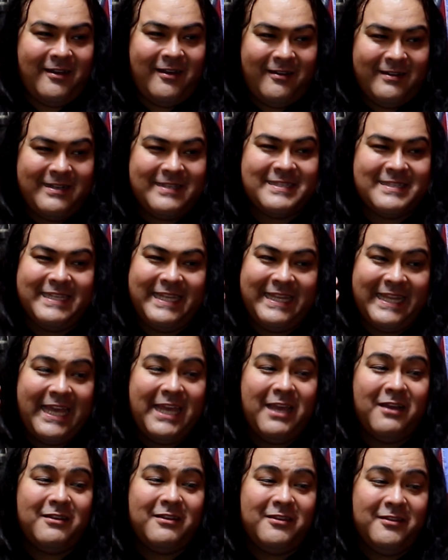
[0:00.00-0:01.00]
Honestly,
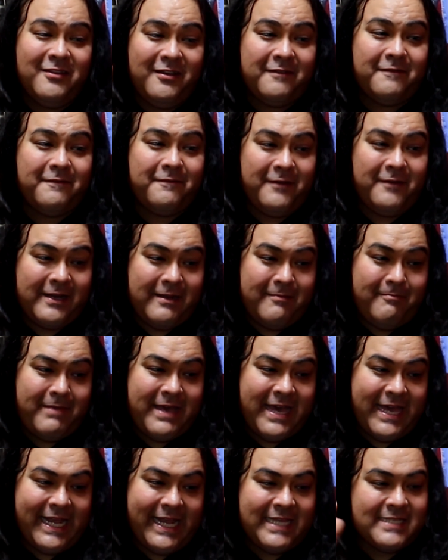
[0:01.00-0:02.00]
they look freaking
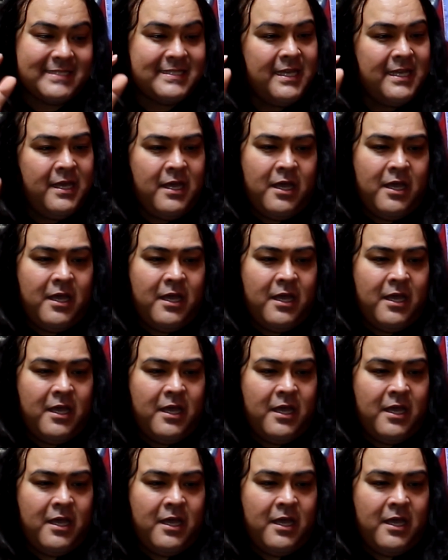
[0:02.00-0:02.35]
badass.